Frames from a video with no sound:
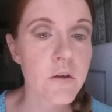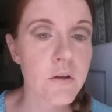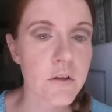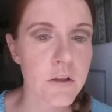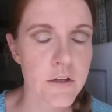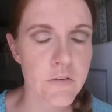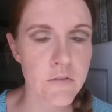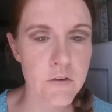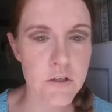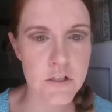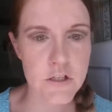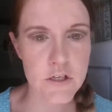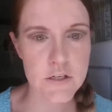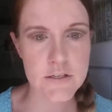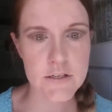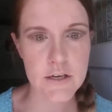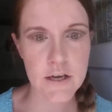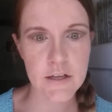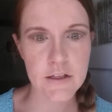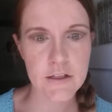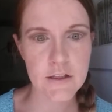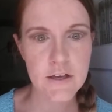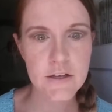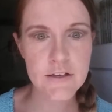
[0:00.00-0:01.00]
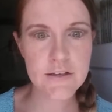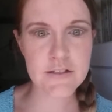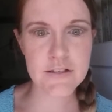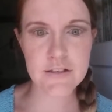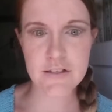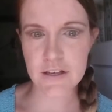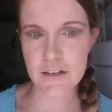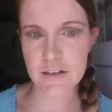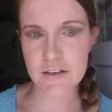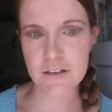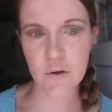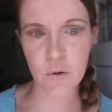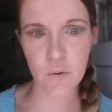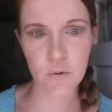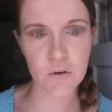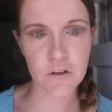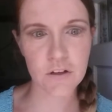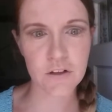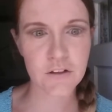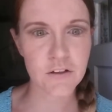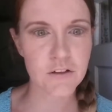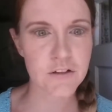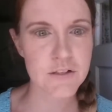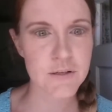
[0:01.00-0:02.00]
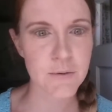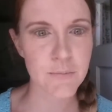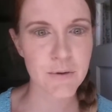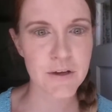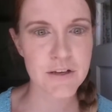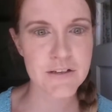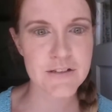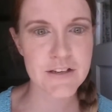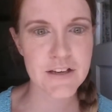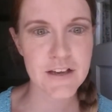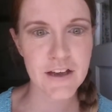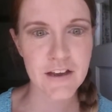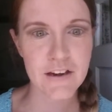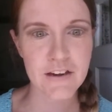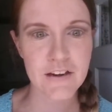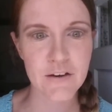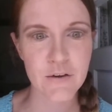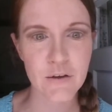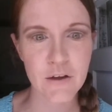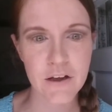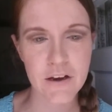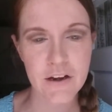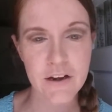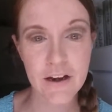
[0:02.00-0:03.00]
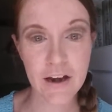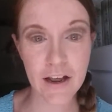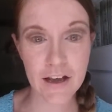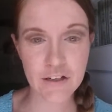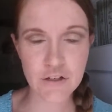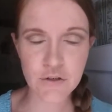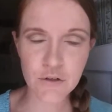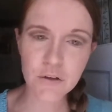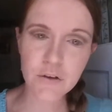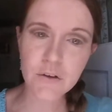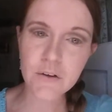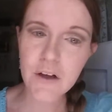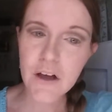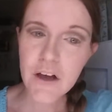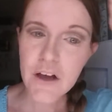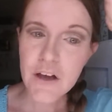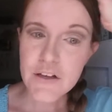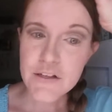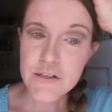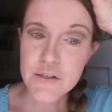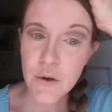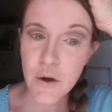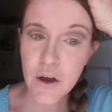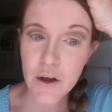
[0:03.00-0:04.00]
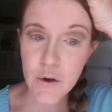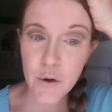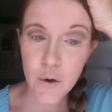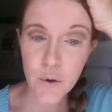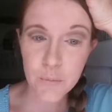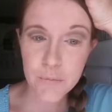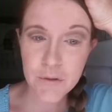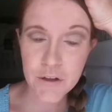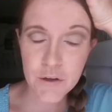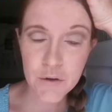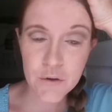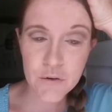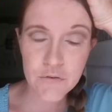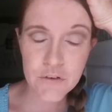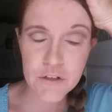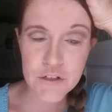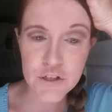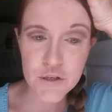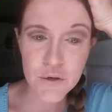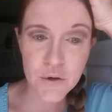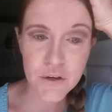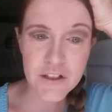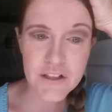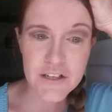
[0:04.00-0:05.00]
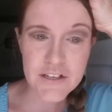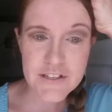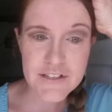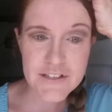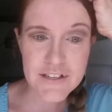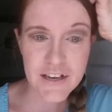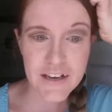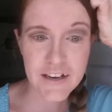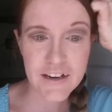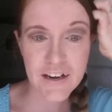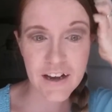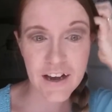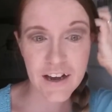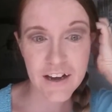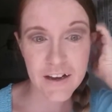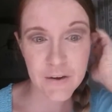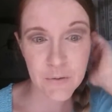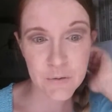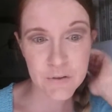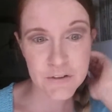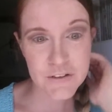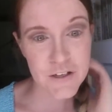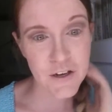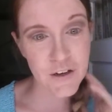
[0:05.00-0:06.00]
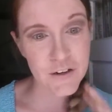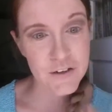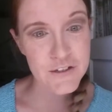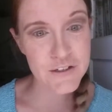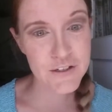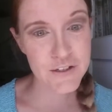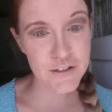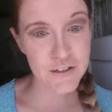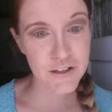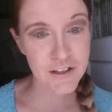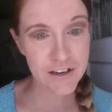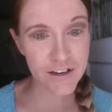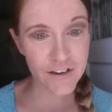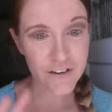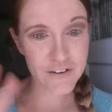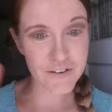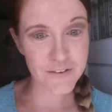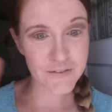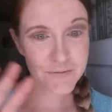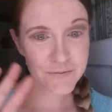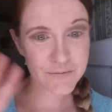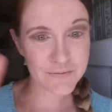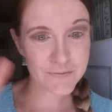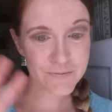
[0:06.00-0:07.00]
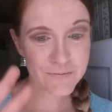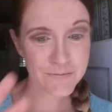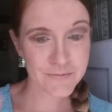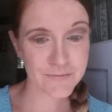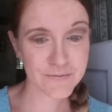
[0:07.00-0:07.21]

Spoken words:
You can leave it just like this. It will look amazing and natural. So I hope that you have enjoyed this, and I will talk to you later.